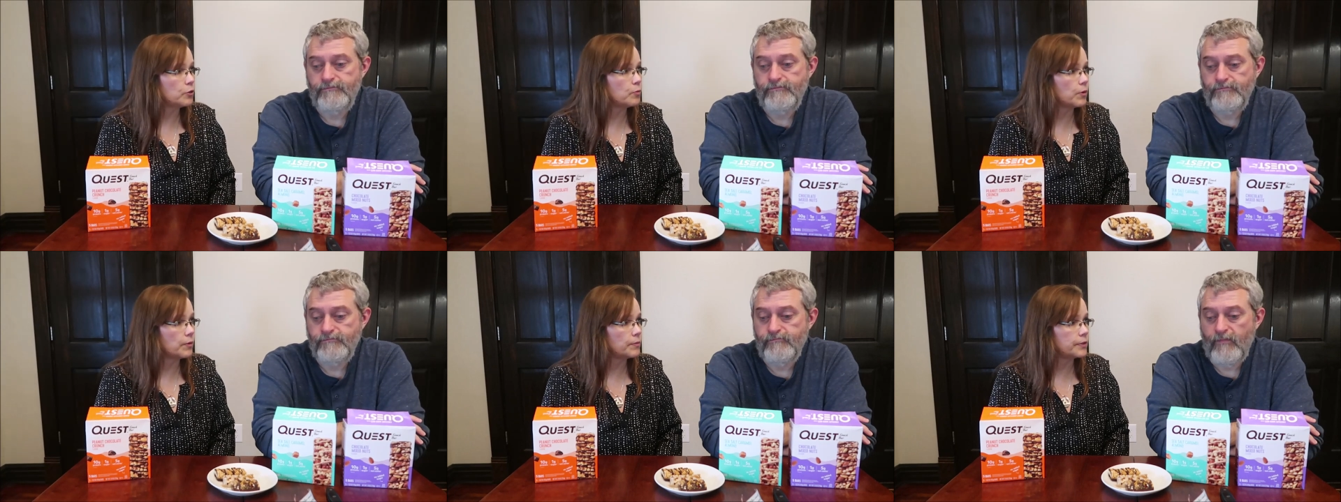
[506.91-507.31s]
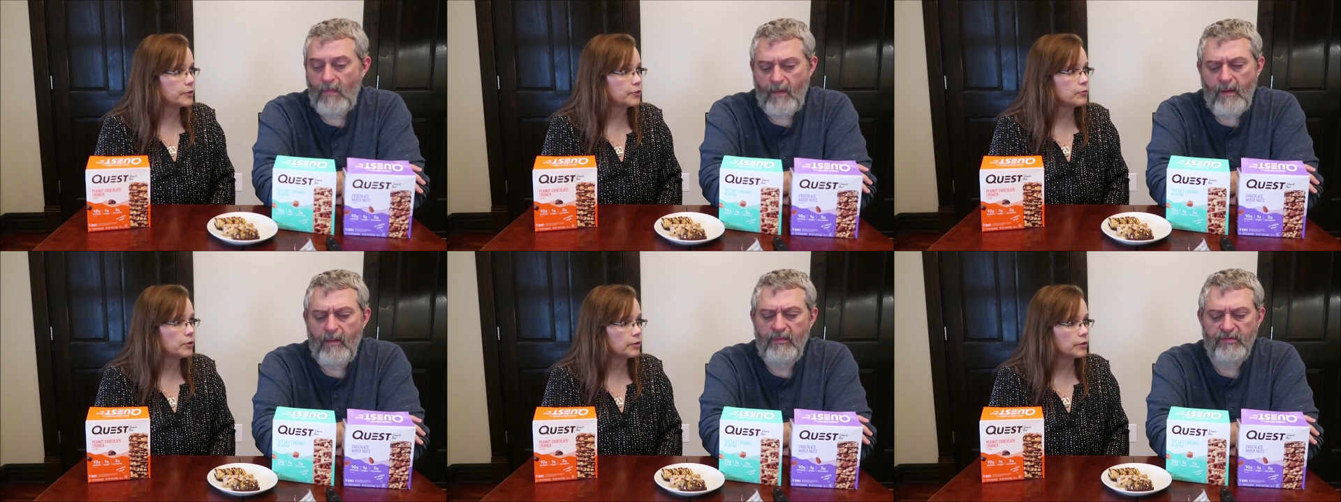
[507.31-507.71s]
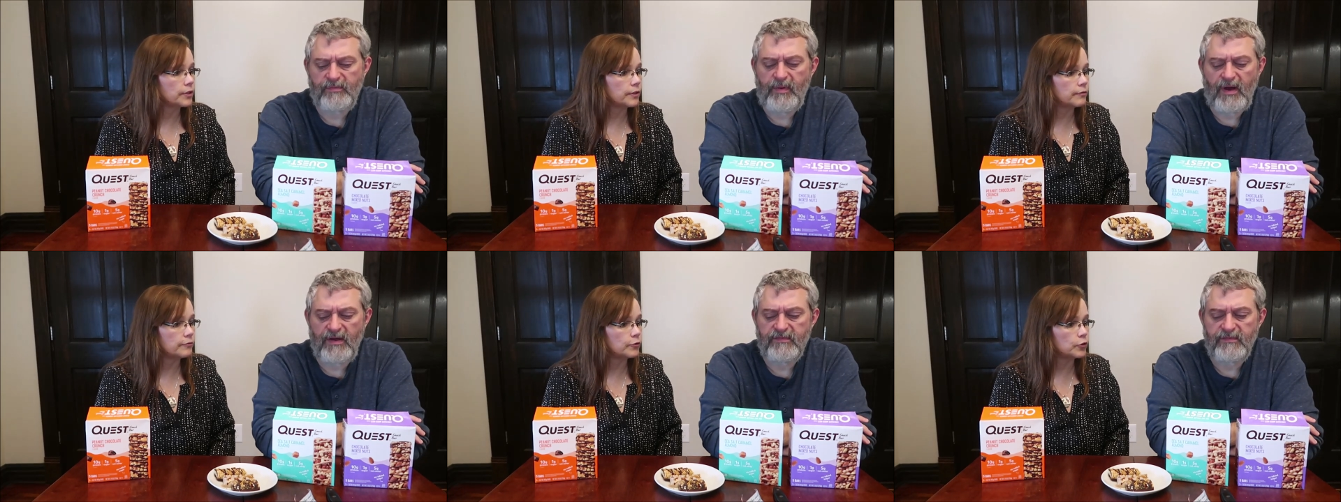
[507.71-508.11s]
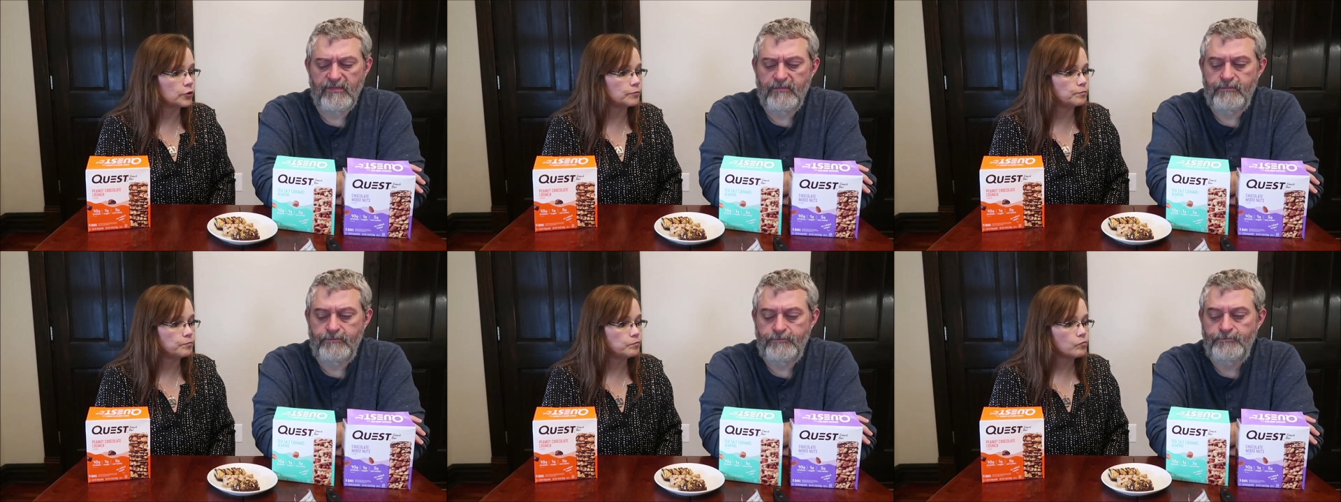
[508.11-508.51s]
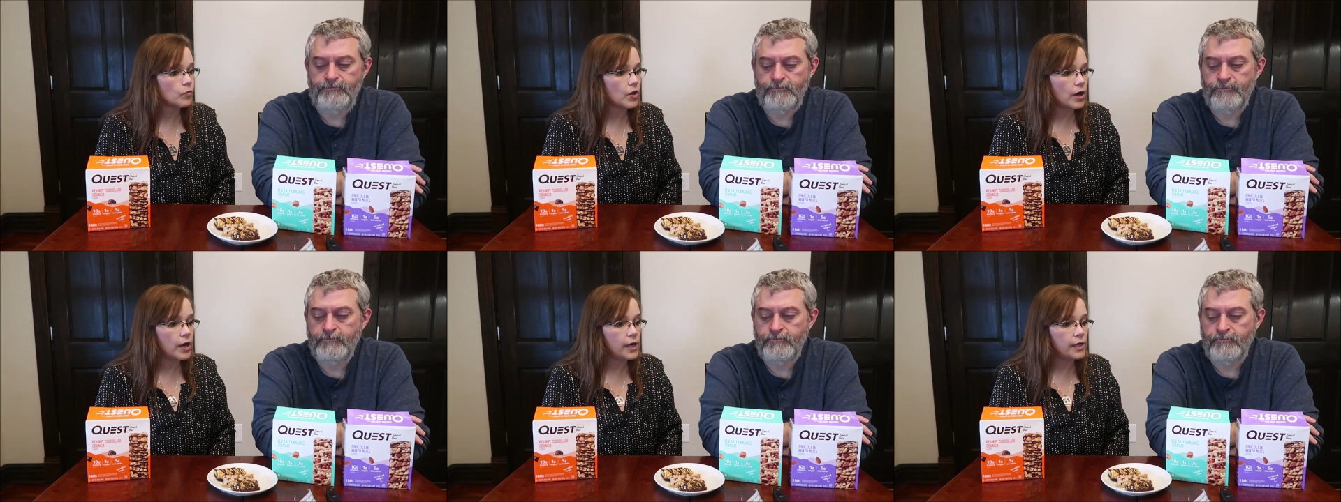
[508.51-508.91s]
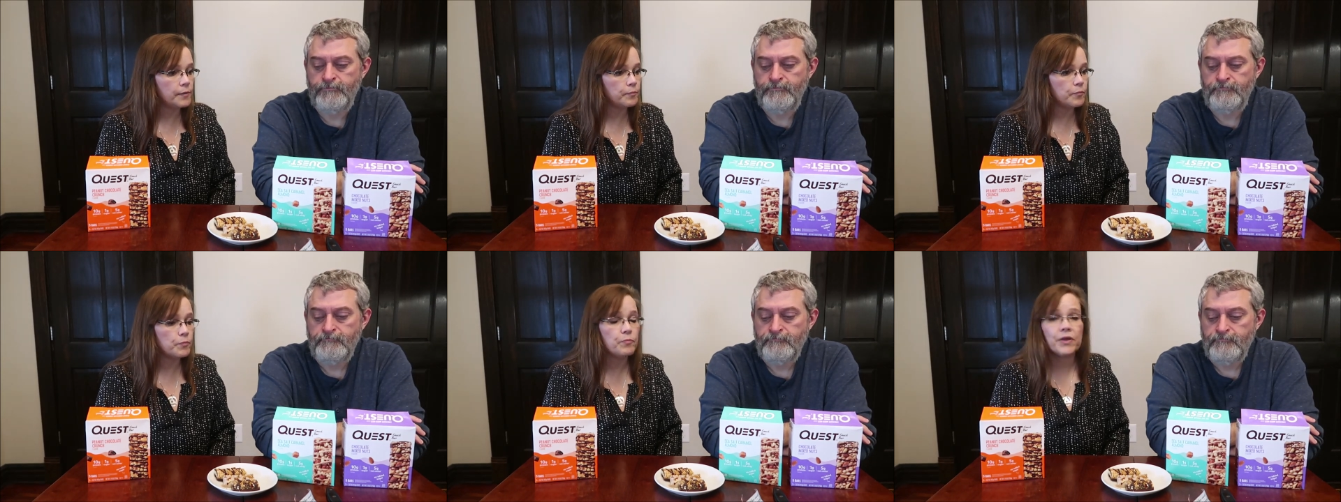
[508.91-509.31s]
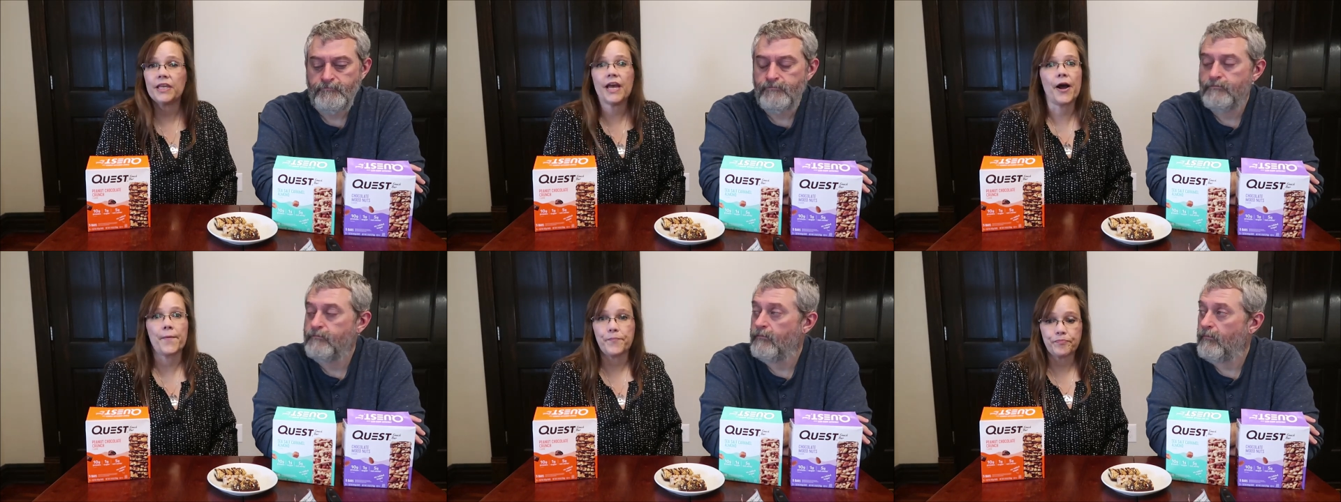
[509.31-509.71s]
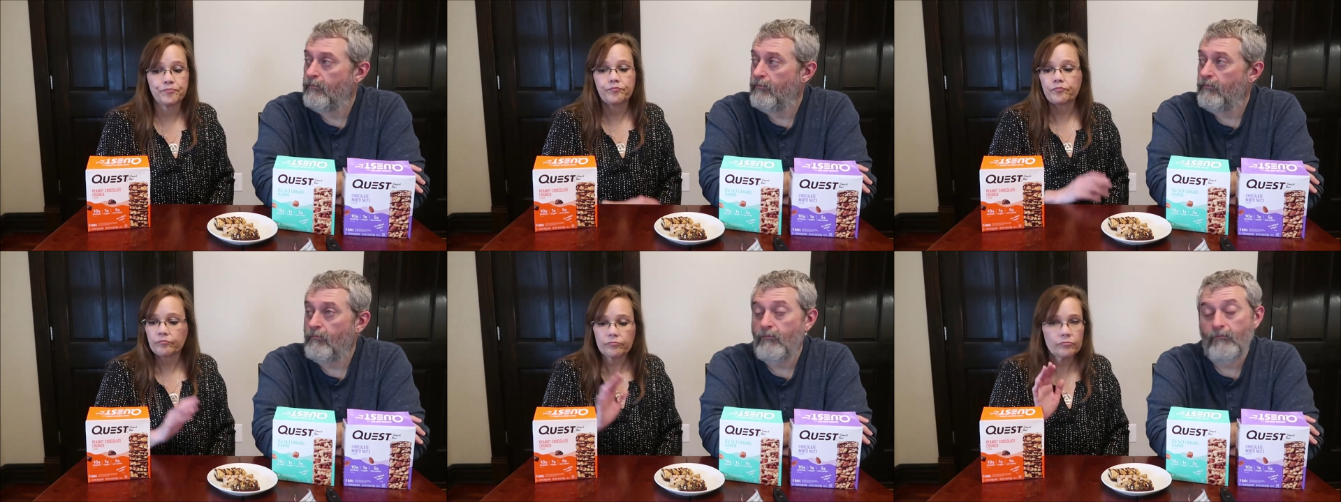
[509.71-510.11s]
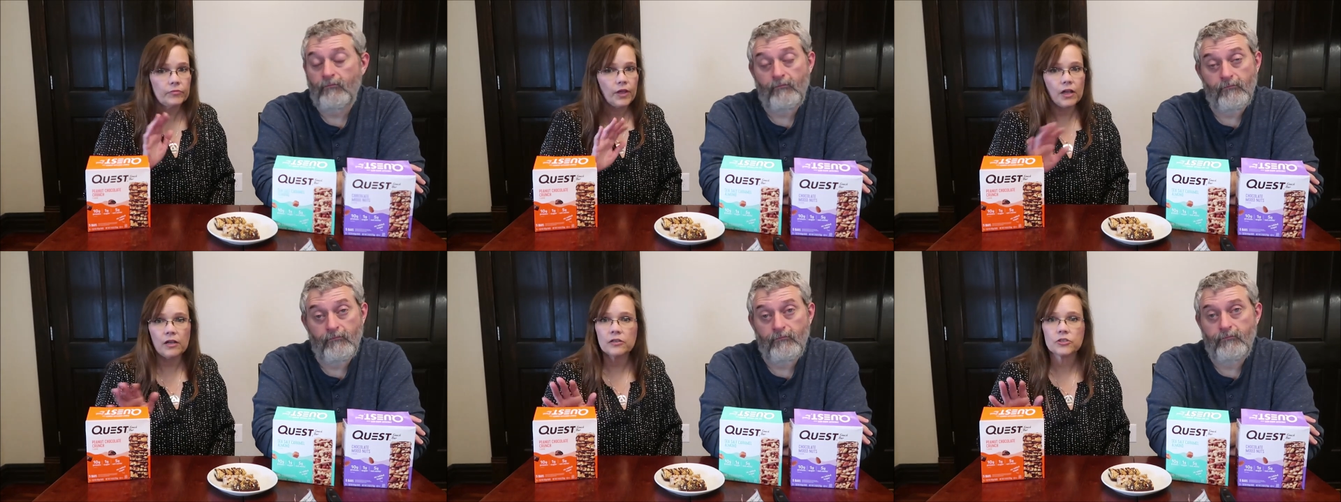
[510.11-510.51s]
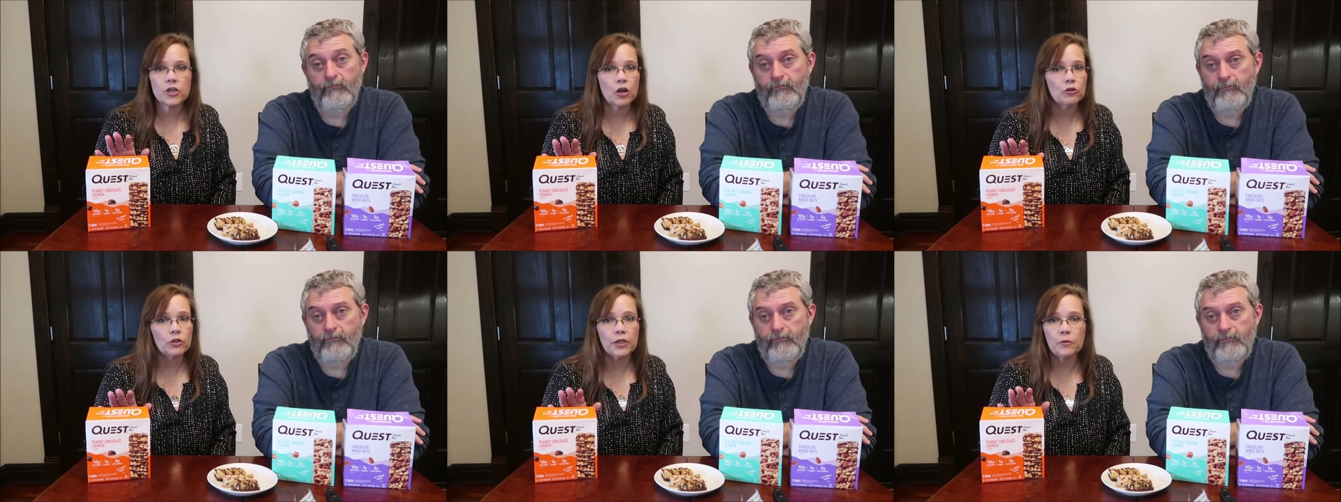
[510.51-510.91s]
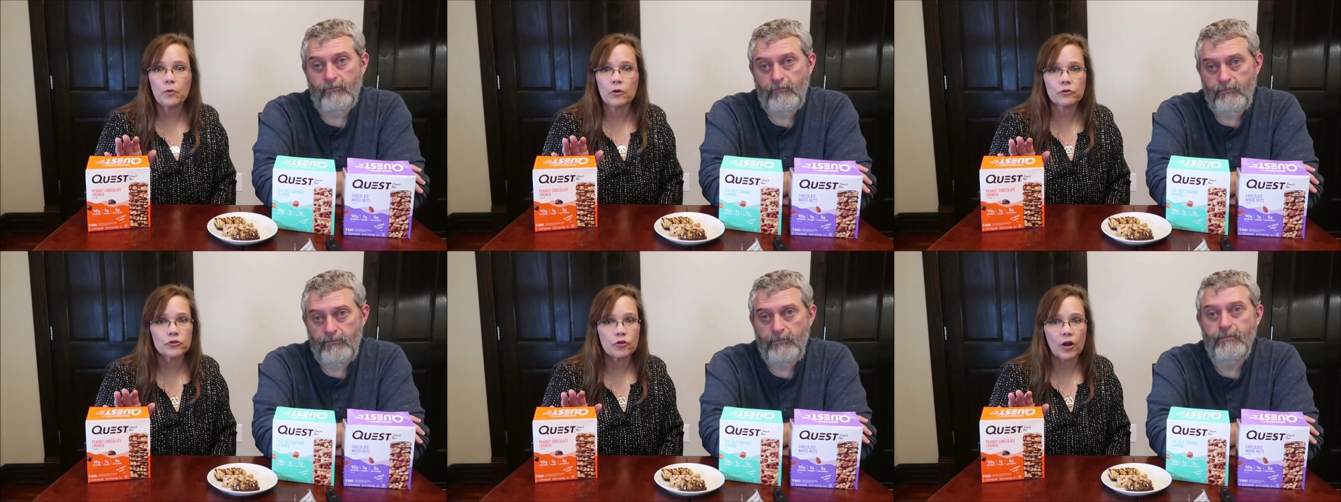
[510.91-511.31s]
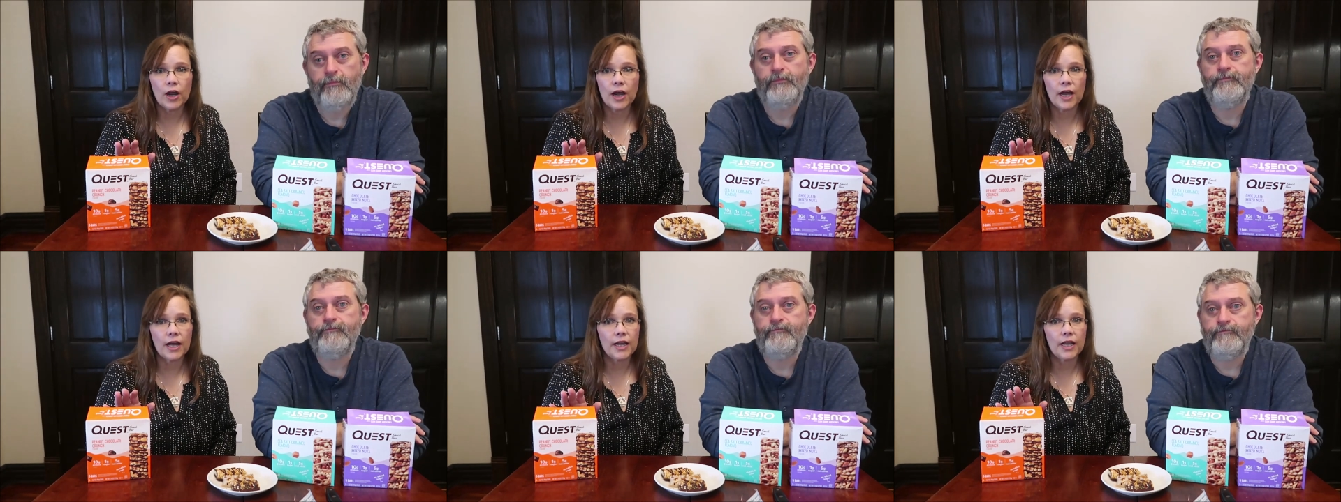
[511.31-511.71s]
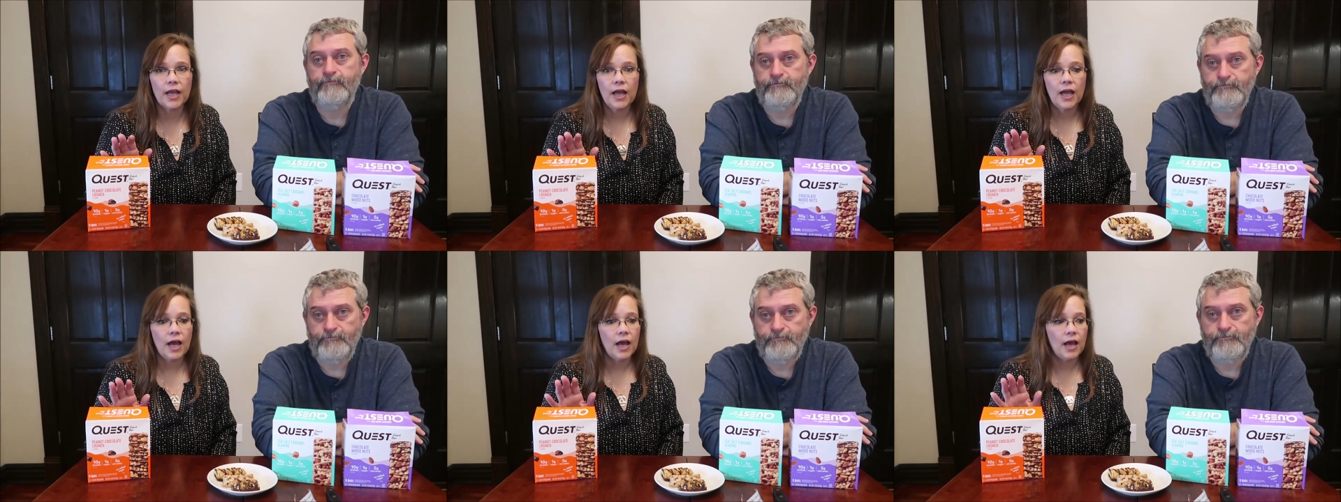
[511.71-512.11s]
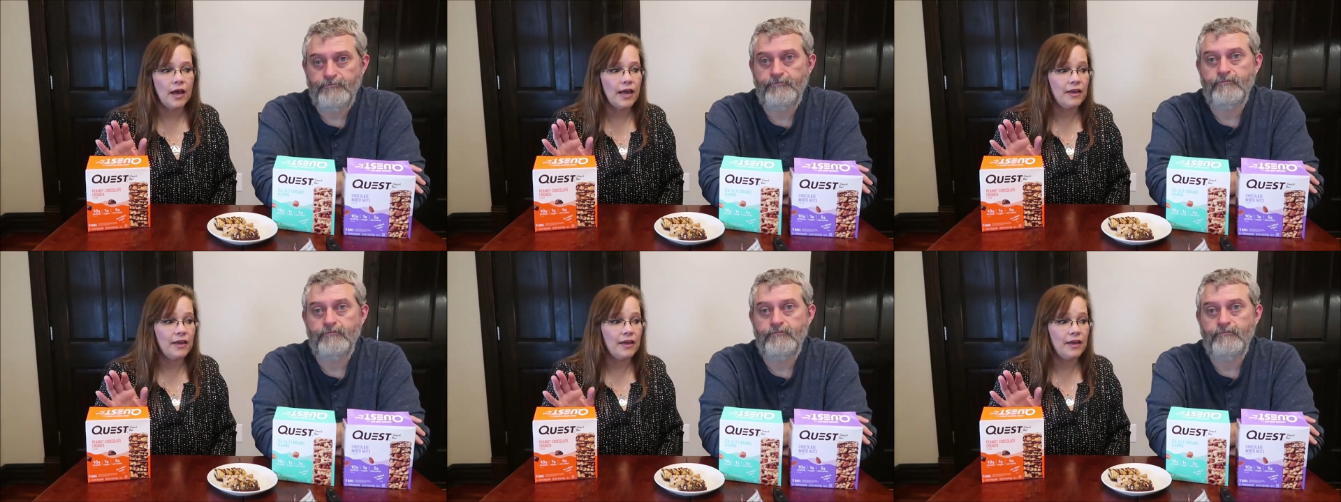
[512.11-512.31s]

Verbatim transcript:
Speaker 1: You probably do. I'm almost positive. Um, but yeah, totally worth trying. Uh,